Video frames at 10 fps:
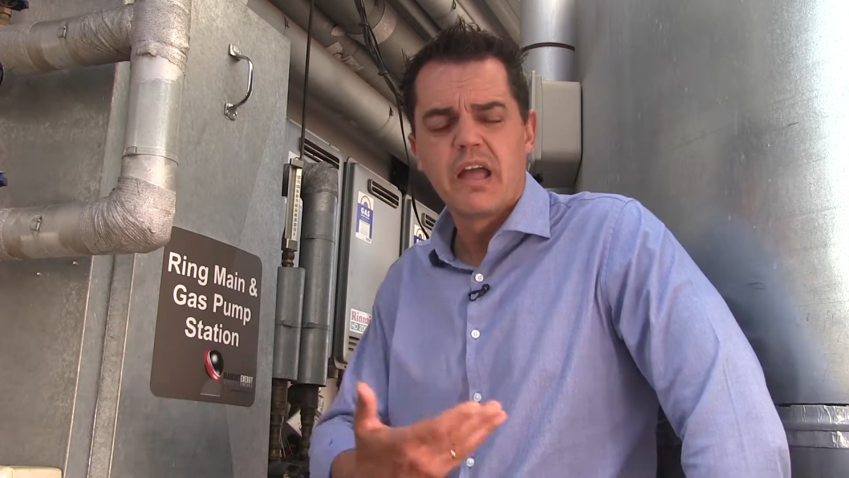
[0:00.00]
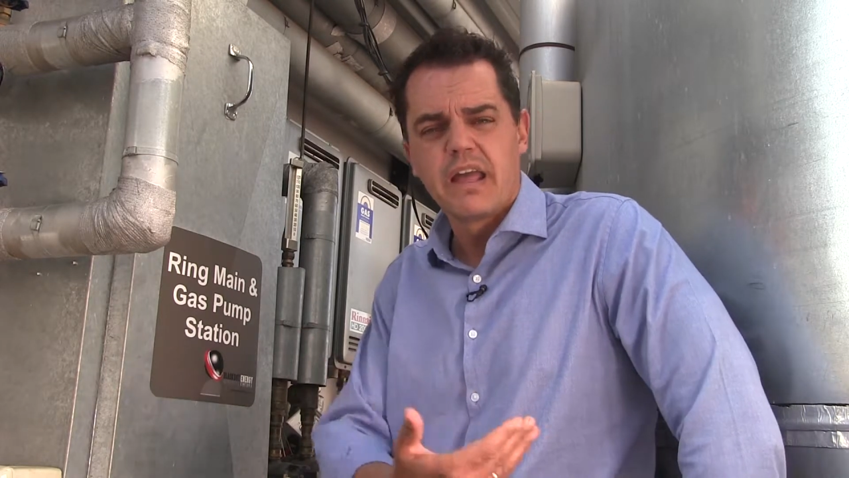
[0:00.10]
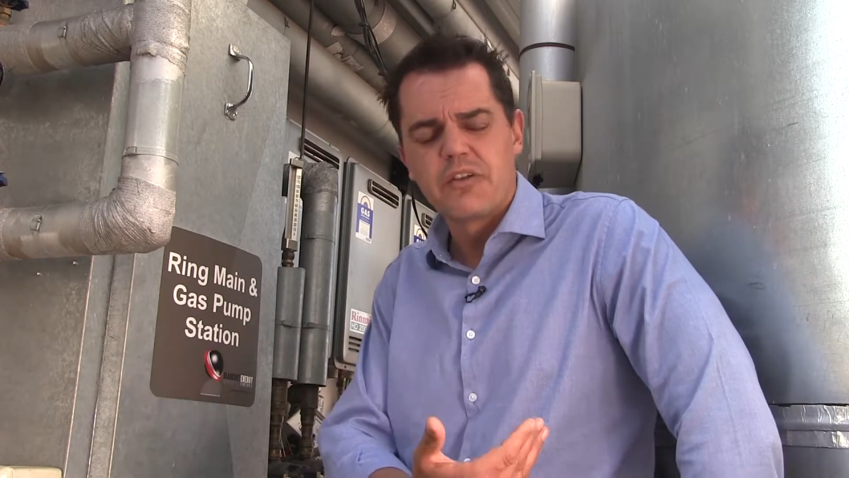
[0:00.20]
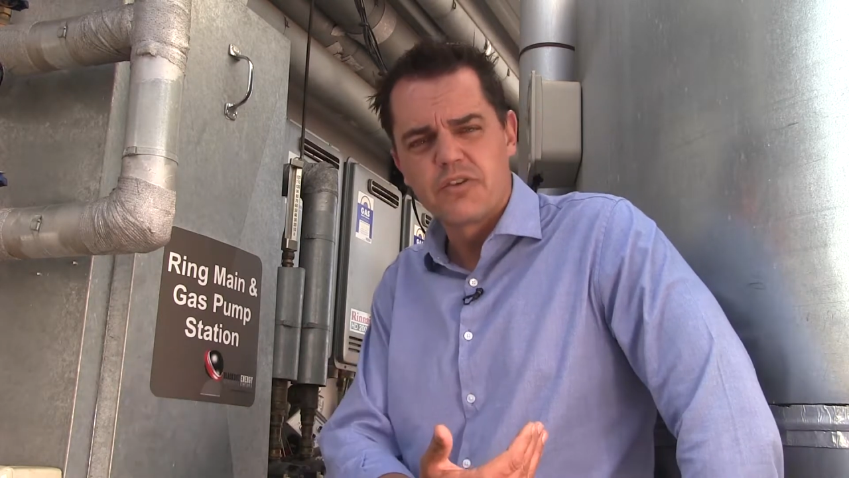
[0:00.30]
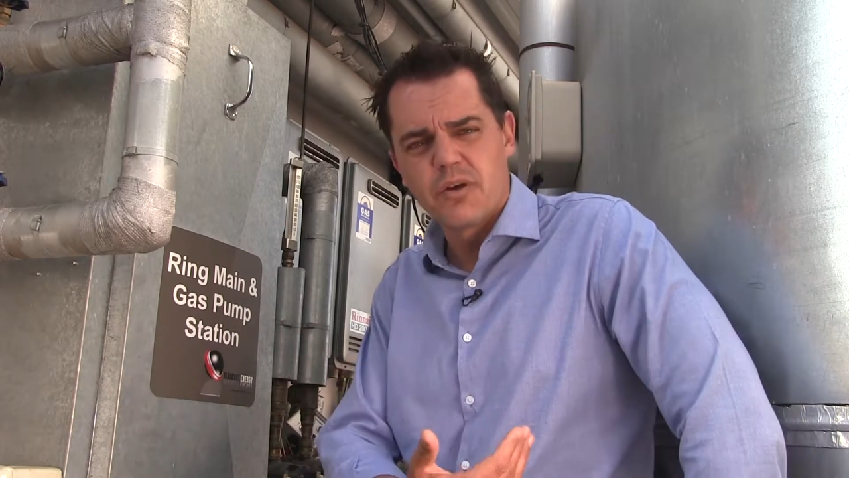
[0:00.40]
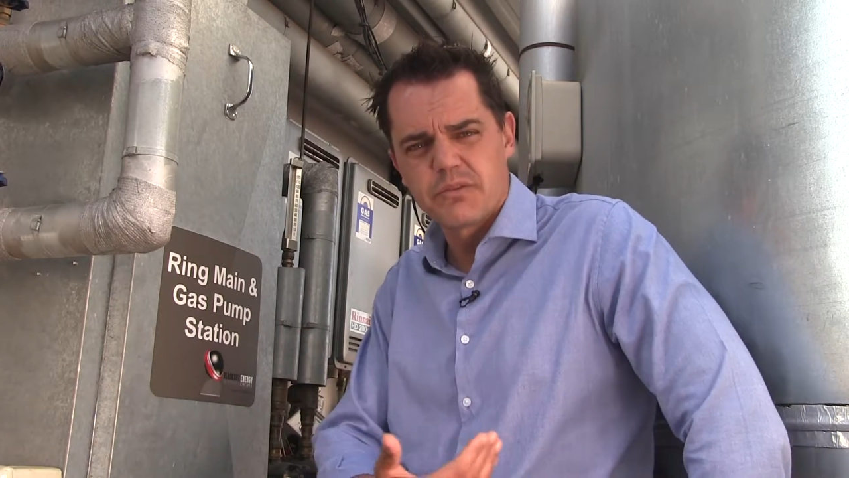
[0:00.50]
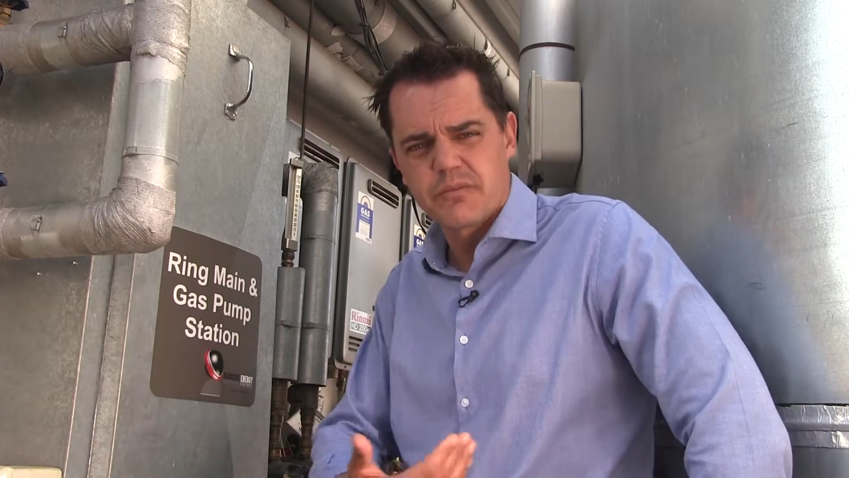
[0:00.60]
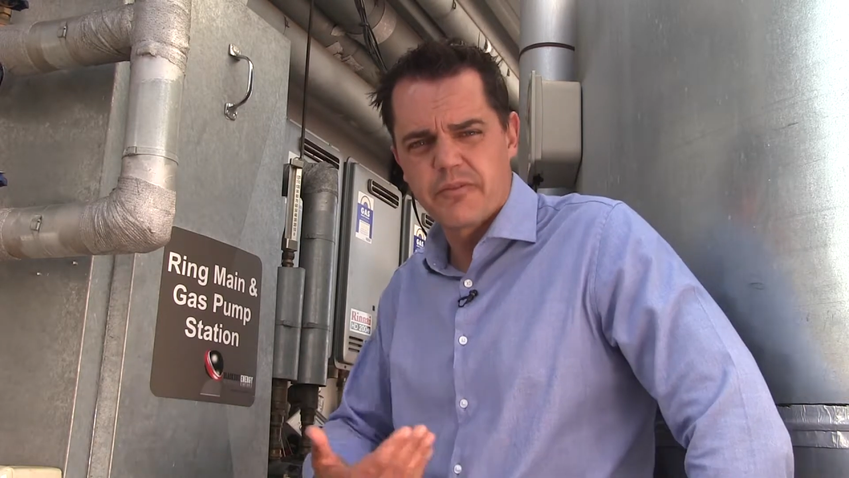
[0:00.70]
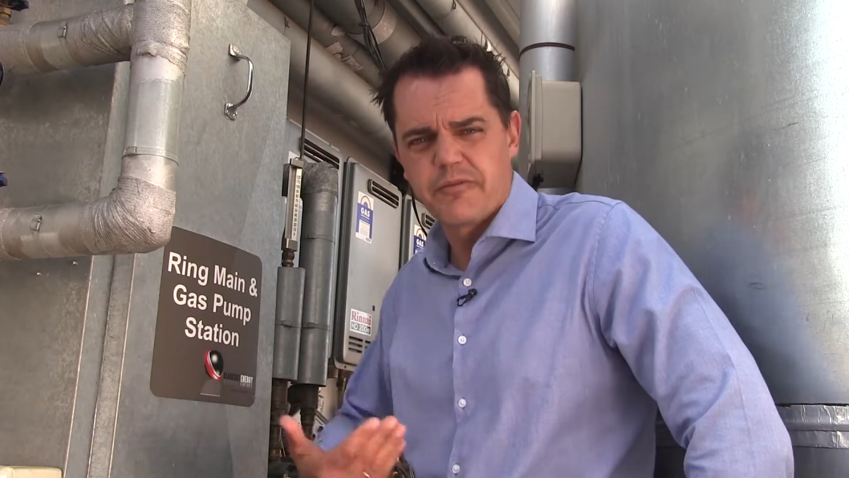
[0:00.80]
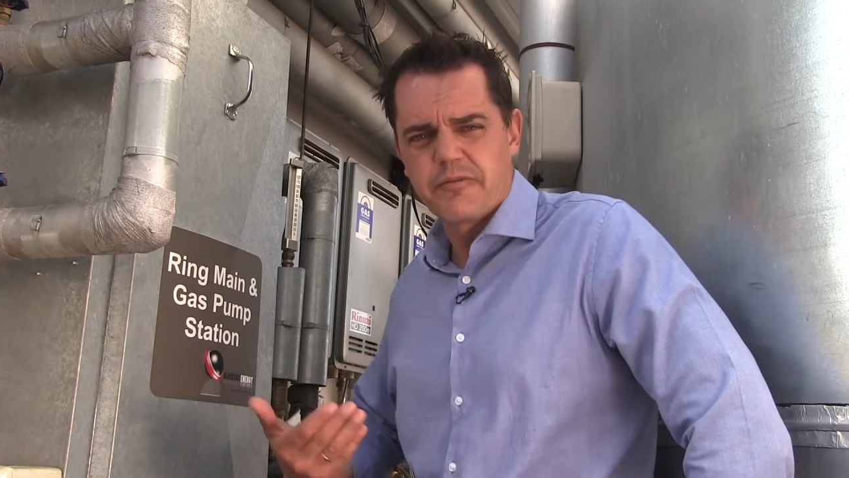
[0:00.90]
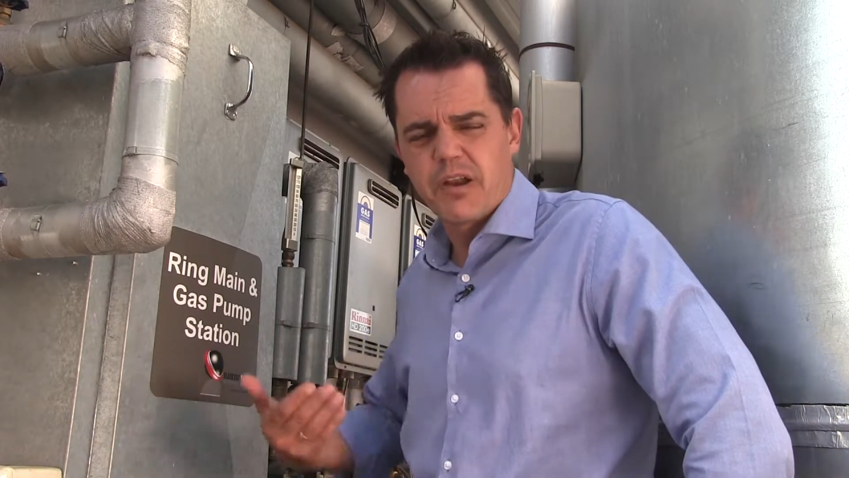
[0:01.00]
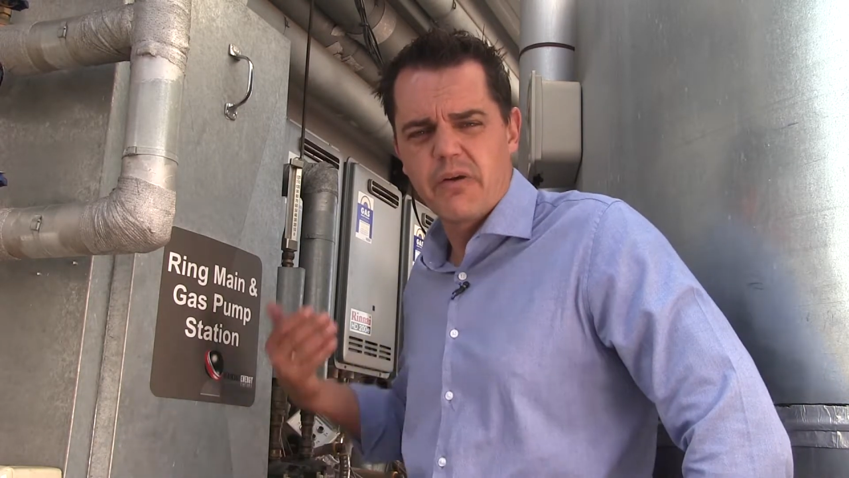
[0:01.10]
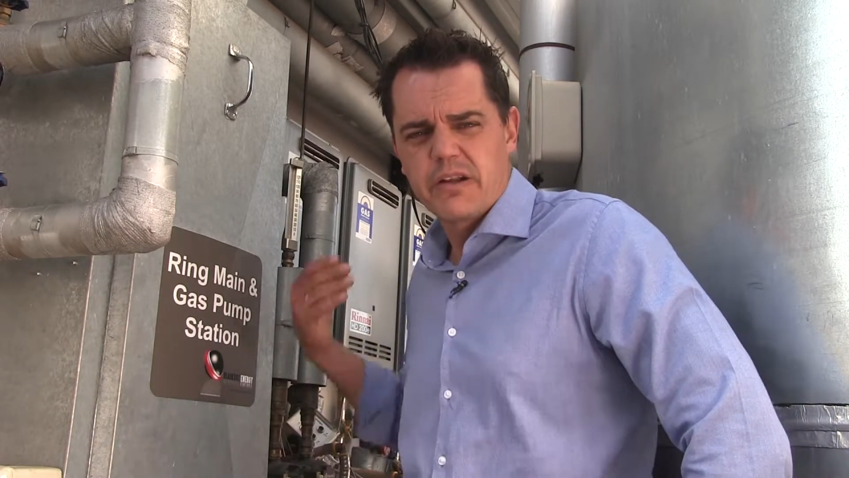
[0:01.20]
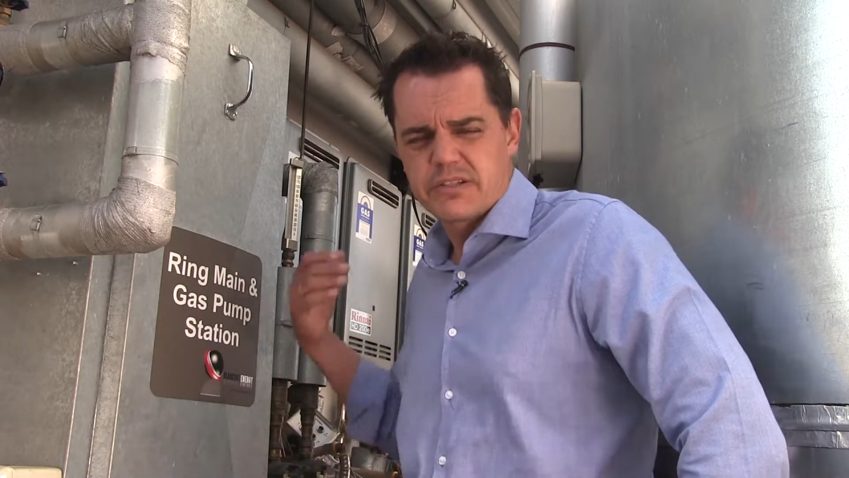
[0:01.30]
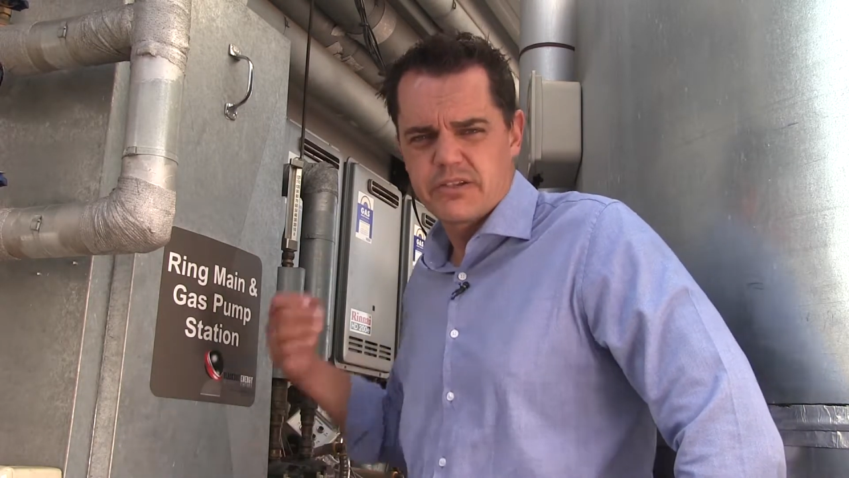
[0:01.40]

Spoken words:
in terms of a flow and a